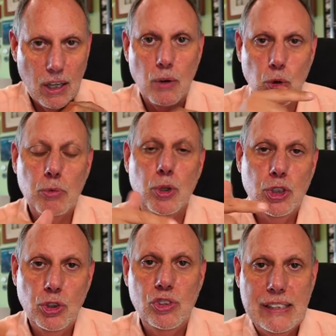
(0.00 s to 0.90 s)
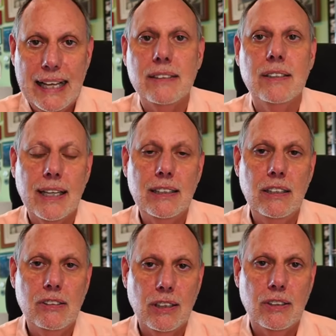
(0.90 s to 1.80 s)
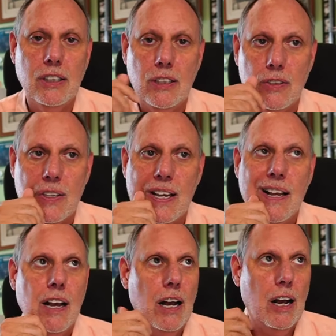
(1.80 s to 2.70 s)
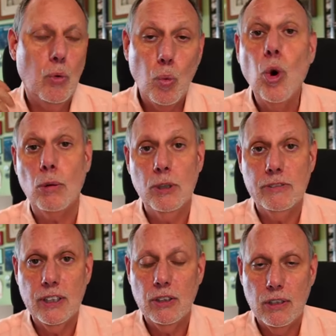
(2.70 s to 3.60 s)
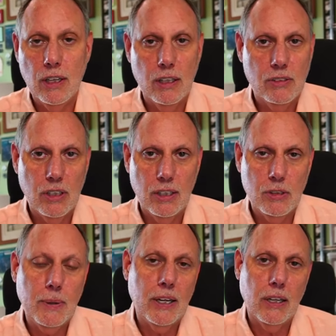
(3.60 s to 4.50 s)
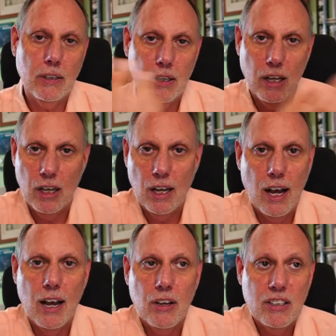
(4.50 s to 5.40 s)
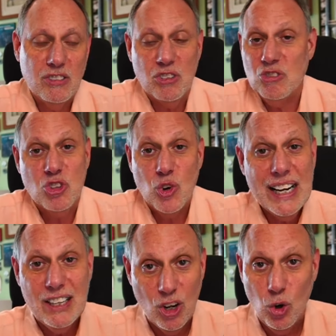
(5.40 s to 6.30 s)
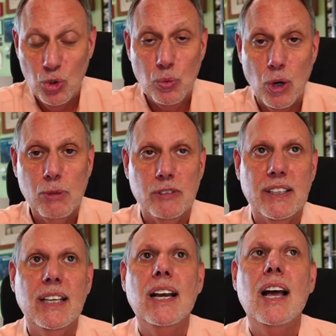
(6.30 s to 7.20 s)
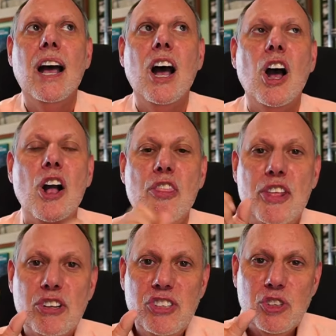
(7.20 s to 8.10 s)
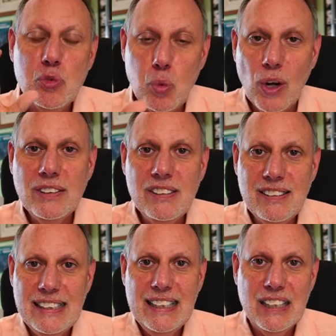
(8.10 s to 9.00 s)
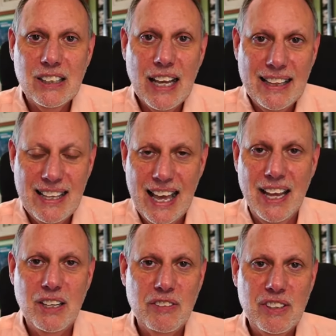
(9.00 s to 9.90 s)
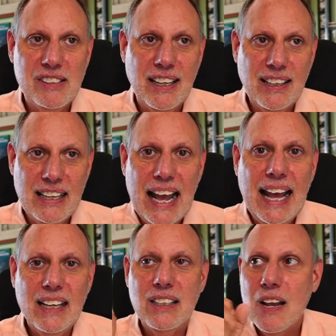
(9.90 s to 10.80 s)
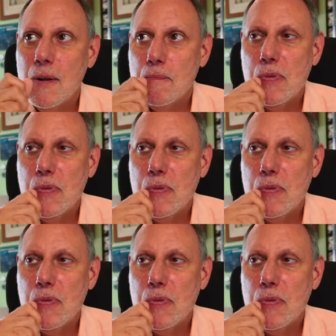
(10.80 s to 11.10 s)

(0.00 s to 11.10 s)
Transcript: uh, World War II set, 1960s uh, war movie. Uh, it's, a, it's about a, it's a great old war movie. There's this one scene at the end of the second act